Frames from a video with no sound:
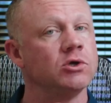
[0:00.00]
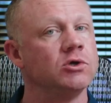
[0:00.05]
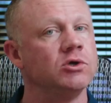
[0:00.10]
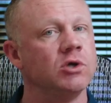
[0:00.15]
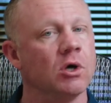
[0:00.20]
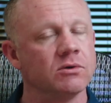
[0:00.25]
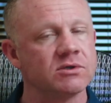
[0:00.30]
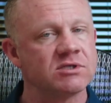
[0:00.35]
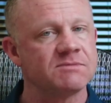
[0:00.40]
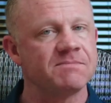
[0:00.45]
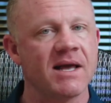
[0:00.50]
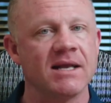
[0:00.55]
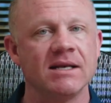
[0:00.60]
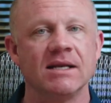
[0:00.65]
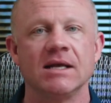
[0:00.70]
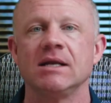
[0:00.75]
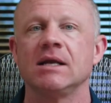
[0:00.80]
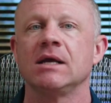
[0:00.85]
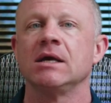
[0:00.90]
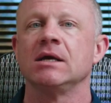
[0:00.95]
Don't
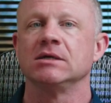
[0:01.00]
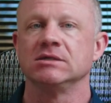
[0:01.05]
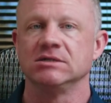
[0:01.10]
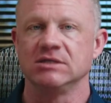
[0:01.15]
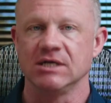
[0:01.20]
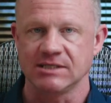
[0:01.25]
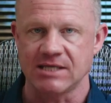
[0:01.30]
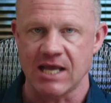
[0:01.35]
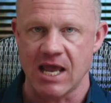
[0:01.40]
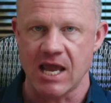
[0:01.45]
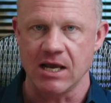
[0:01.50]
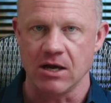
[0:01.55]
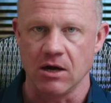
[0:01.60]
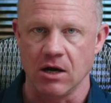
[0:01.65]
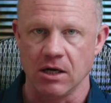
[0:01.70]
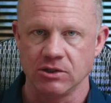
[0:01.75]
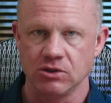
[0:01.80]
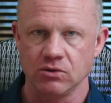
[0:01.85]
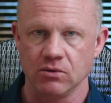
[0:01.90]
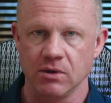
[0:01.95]
spend it, just hang
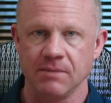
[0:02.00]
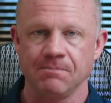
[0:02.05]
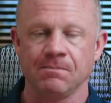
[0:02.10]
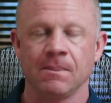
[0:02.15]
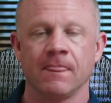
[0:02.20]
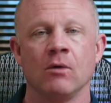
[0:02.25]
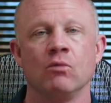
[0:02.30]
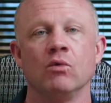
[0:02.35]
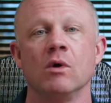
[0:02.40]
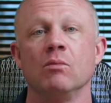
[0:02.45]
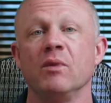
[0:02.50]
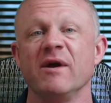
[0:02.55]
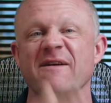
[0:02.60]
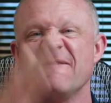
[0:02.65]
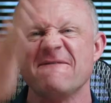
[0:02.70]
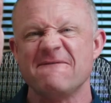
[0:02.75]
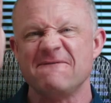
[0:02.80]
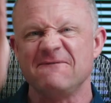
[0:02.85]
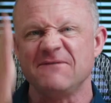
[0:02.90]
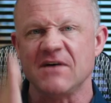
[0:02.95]
on to it. When we
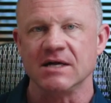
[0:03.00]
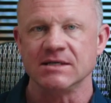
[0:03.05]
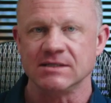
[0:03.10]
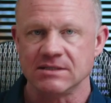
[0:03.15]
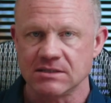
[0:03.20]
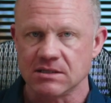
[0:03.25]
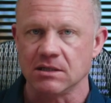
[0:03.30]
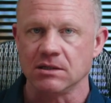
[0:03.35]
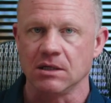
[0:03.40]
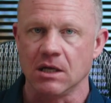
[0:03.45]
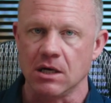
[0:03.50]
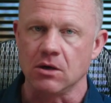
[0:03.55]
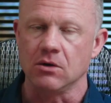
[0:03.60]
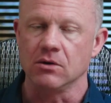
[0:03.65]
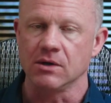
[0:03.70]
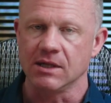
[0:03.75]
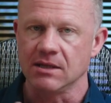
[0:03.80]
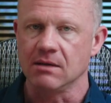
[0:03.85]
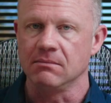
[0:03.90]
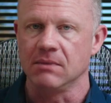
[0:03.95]
fund the
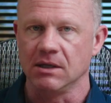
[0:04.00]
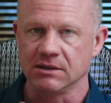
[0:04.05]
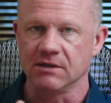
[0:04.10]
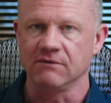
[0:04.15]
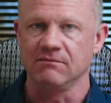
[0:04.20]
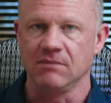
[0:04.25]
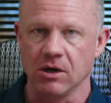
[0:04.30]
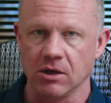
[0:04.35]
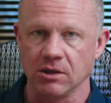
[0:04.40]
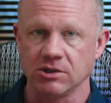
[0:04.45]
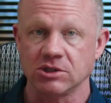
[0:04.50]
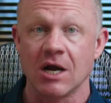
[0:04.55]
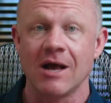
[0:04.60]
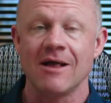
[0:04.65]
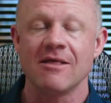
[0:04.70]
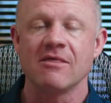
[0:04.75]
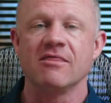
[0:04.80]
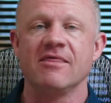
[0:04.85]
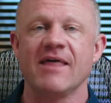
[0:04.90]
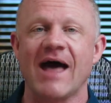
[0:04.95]
loan in the month of March,
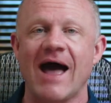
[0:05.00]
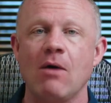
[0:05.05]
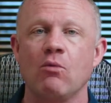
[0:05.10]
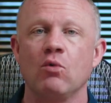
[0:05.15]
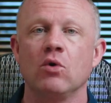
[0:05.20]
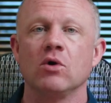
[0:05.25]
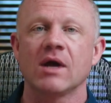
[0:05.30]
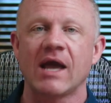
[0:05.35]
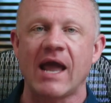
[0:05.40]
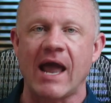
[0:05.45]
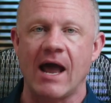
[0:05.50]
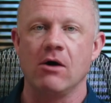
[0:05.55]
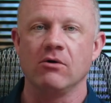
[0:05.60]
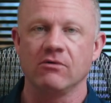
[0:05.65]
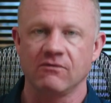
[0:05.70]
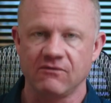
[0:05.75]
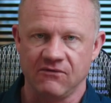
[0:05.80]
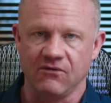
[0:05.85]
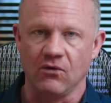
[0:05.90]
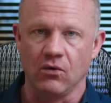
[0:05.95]
that will
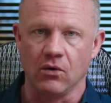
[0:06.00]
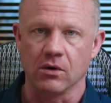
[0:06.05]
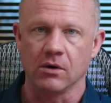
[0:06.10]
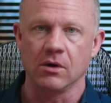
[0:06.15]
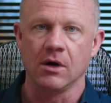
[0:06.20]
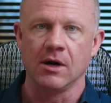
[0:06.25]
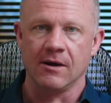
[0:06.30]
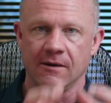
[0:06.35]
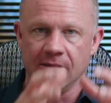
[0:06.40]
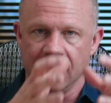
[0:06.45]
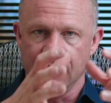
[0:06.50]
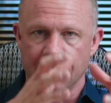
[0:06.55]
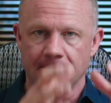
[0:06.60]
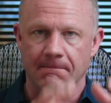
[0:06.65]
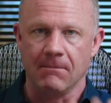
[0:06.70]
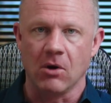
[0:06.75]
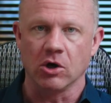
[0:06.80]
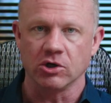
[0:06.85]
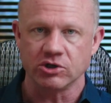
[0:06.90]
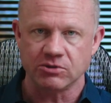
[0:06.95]
count for the
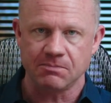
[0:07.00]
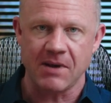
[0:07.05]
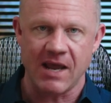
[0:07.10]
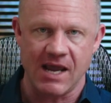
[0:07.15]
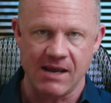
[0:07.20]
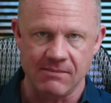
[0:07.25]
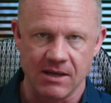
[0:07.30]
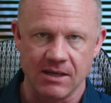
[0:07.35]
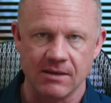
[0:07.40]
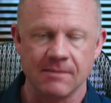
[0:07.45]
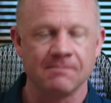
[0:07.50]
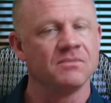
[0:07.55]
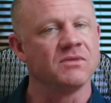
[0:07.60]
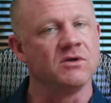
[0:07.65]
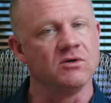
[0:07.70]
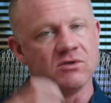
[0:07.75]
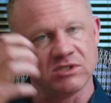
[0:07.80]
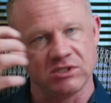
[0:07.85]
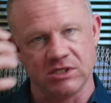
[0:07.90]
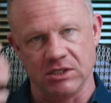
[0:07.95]
March payment.
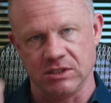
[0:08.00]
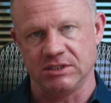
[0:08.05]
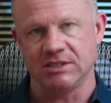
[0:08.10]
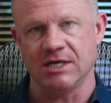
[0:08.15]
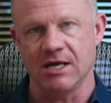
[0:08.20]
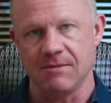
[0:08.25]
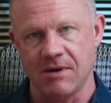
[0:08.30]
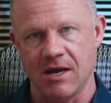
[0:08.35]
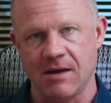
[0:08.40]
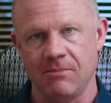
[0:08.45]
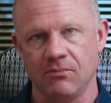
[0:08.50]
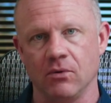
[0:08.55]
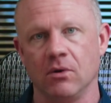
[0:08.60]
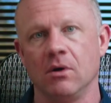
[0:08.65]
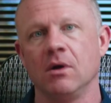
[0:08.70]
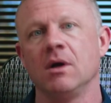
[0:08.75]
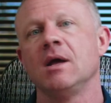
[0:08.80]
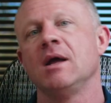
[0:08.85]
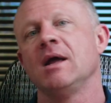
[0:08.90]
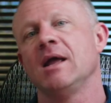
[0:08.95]
You still skip
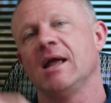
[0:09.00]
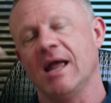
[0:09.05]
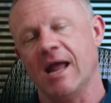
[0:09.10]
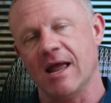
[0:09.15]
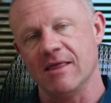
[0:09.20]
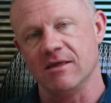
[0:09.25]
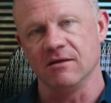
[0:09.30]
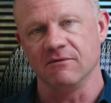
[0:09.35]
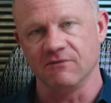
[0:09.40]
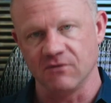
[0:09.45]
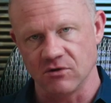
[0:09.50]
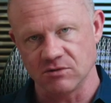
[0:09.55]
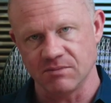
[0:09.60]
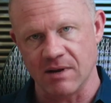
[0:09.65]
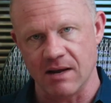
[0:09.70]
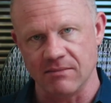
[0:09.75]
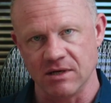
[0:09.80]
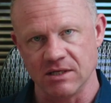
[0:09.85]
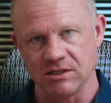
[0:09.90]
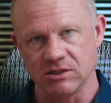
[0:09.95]
April, and then the first
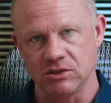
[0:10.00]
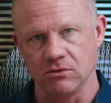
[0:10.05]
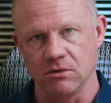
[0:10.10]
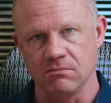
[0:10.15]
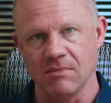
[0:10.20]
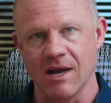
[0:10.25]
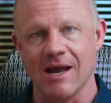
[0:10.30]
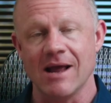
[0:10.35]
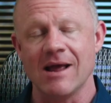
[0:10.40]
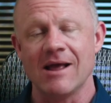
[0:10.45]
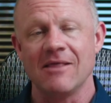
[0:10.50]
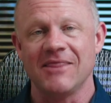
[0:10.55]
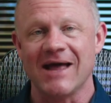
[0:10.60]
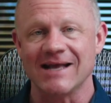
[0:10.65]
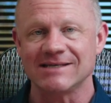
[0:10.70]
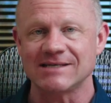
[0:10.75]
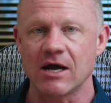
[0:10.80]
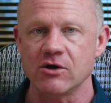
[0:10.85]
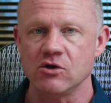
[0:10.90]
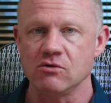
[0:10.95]
payment is due in May.
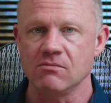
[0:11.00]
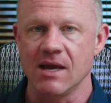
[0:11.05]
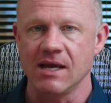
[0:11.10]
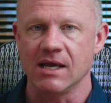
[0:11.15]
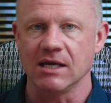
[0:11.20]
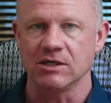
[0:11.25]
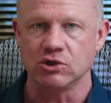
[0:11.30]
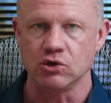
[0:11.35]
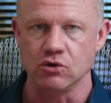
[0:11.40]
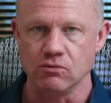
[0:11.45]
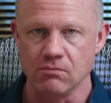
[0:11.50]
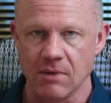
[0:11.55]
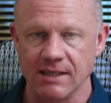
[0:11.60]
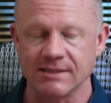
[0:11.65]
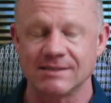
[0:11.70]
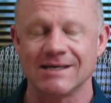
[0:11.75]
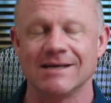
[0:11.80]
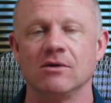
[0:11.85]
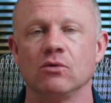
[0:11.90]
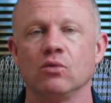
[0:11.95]
That's how you make it 2
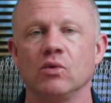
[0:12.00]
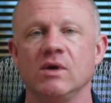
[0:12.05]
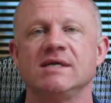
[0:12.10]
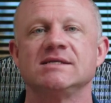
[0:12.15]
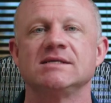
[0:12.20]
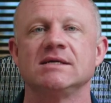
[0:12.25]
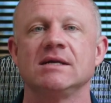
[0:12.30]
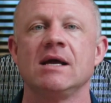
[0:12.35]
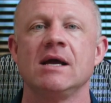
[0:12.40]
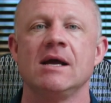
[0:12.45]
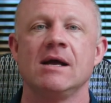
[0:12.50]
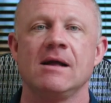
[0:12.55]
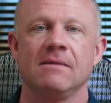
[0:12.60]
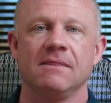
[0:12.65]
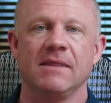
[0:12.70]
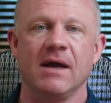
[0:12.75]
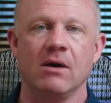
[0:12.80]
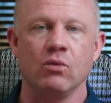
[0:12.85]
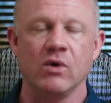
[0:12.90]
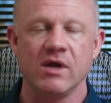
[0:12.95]
months. And the reason
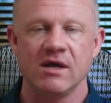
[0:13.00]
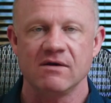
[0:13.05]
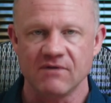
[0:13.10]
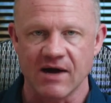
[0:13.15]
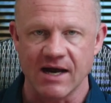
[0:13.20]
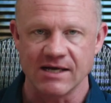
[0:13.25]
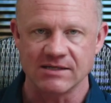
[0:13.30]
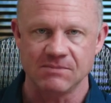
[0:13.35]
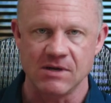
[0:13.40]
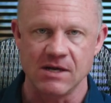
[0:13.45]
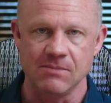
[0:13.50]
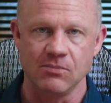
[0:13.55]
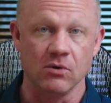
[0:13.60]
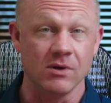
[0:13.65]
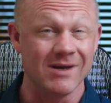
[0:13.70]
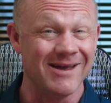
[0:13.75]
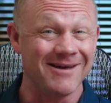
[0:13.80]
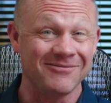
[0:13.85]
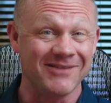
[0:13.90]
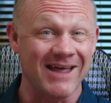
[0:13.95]
that we advise
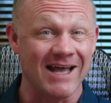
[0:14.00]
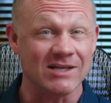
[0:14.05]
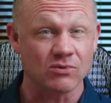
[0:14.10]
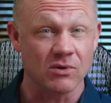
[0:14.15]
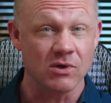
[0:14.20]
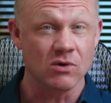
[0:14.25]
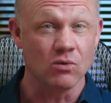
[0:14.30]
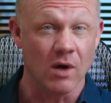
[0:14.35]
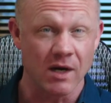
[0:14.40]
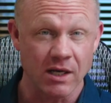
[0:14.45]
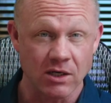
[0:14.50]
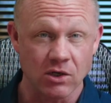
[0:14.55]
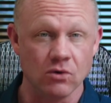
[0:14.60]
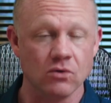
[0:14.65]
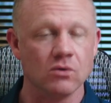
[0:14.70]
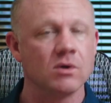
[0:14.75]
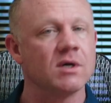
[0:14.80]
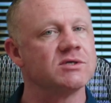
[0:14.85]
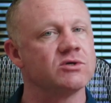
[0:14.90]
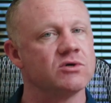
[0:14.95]
people, if that's what you want to
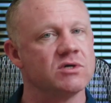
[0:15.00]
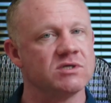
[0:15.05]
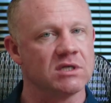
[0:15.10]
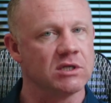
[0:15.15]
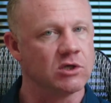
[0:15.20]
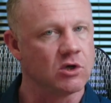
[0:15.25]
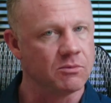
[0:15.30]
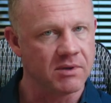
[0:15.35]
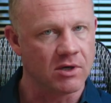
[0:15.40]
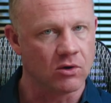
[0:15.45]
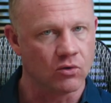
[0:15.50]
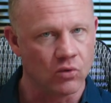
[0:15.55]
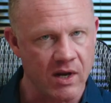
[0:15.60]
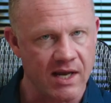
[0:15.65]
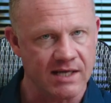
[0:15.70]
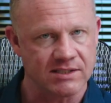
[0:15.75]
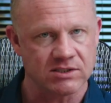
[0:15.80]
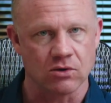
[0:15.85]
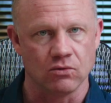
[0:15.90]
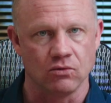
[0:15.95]
do, because there is a little bit of
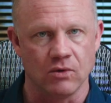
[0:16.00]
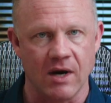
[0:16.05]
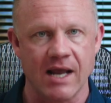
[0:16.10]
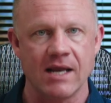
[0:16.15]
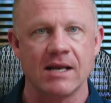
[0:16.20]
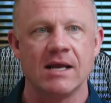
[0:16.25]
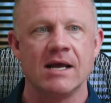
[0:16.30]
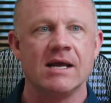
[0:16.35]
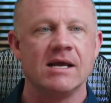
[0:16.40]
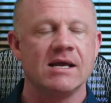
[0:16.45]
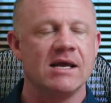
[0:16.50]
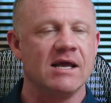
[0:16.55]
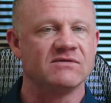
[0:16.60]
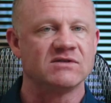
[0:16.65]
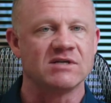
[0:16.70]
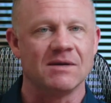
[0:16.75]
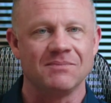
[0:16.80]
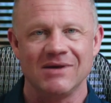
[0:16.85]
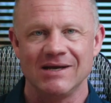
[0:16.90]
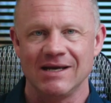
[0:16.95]
risk, right? If
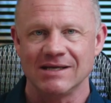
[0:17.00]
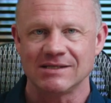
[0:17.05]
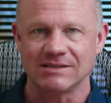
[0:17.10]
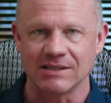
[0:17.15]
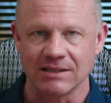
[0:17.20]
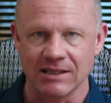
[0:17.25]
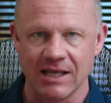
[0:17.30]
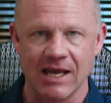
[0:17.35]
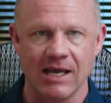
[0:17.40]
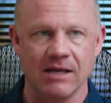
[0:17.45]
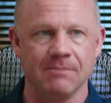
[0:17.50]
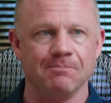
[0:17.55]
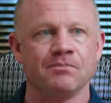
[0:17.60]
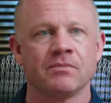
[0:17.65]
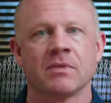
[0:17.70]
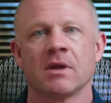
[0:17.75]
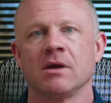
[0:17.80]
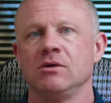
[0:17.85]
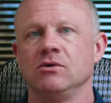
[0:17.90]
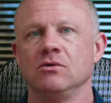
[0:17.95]
something gets delayed,
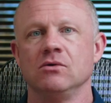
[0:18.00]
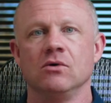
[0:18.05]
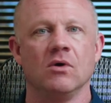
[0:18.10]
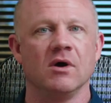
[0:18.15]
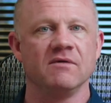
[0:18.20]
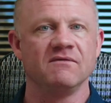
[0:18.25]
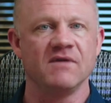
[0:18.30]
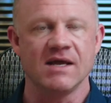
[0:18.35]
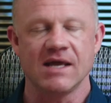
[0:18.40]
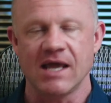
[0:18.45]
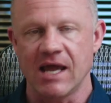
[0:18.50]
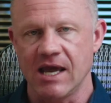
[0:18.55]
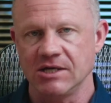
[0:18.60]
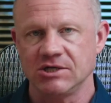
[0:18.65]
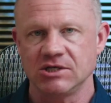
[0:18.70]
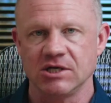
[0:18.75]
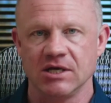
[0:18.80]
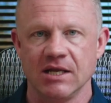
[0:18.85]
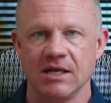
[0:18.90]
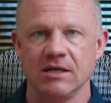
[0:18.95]
you go on
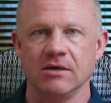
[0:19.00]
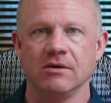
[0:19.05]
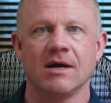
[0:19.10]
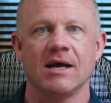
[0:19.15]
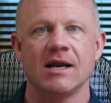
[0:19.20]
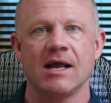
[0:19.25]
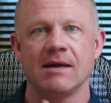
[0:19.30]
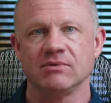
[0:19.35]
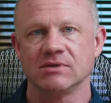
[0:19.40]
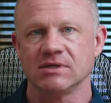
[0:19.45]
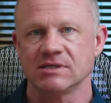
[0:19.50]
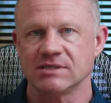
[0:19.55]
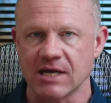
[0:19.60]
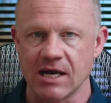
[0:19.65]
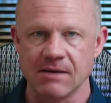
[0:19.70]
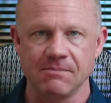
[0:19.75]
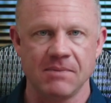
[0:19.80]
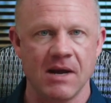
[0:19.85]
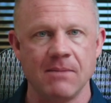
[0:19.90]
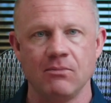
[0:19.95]
vacation and you're not able to
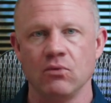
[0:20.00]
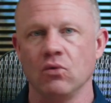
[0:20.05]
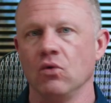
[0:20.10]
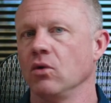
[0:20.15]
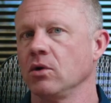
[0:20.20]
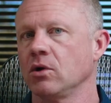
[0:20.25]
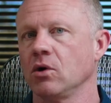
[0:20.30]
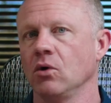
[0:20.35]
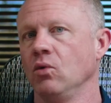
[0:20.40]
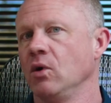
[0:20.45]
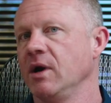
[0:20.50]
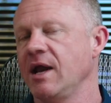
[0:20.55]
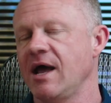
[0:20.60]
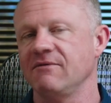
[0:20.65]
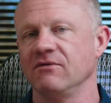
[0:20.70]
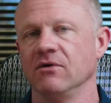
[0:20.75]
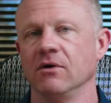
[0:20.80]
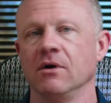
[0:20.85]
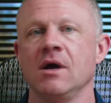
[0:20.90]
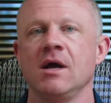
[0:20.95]
sign paperwork or
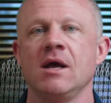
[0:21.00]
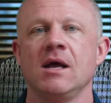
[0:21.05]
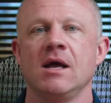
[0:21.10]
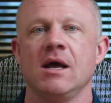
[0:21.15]
whatever,